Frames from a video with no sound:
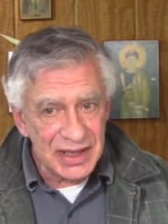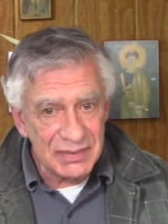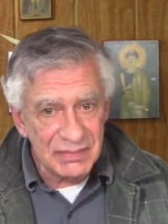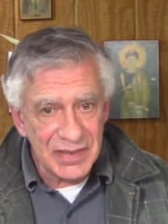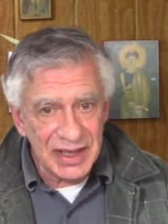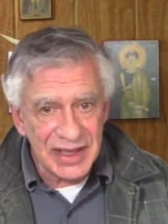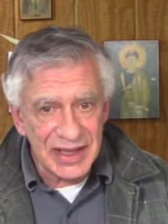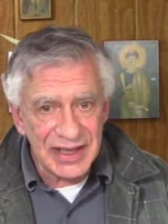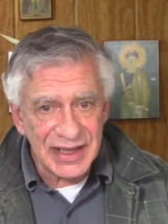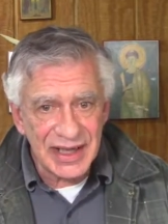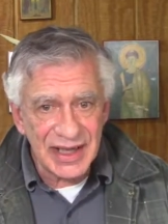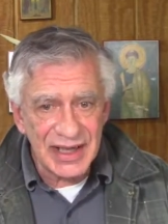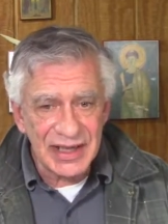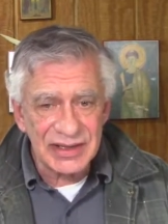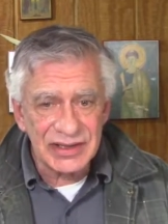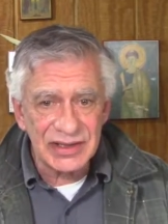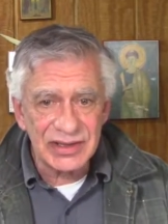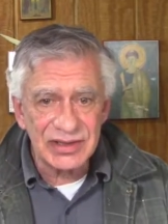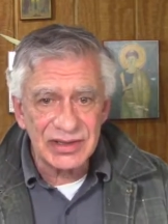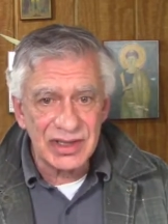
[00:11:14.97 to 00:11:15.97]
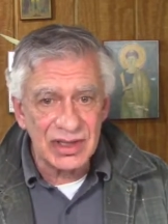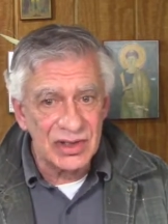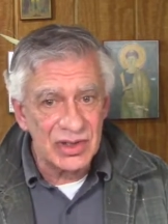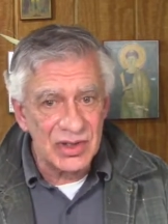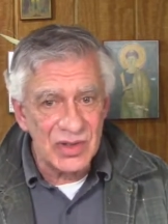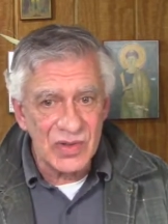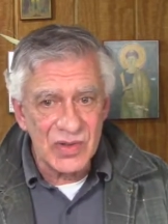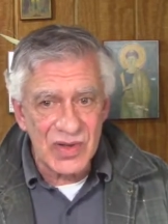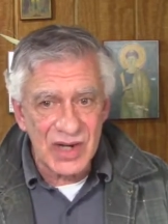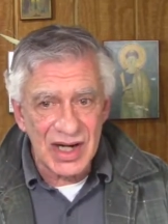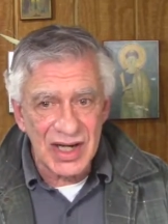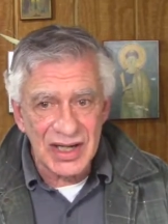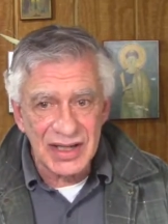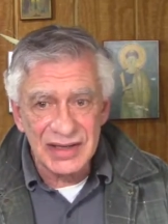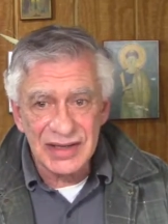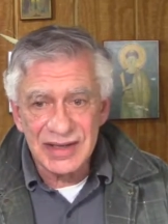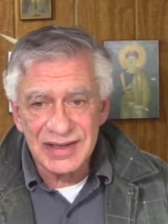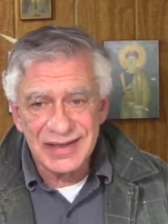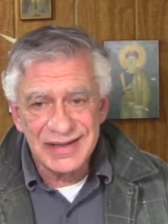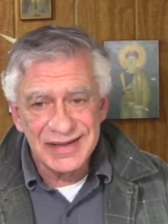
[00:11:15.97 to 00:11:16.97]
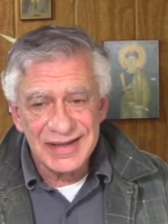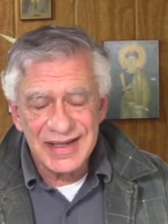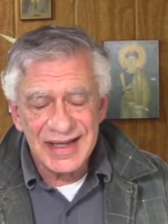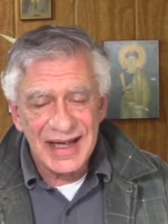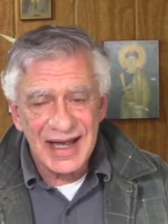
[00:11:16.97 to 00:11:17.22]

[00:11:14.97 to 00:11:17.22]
But in many cases, the new wine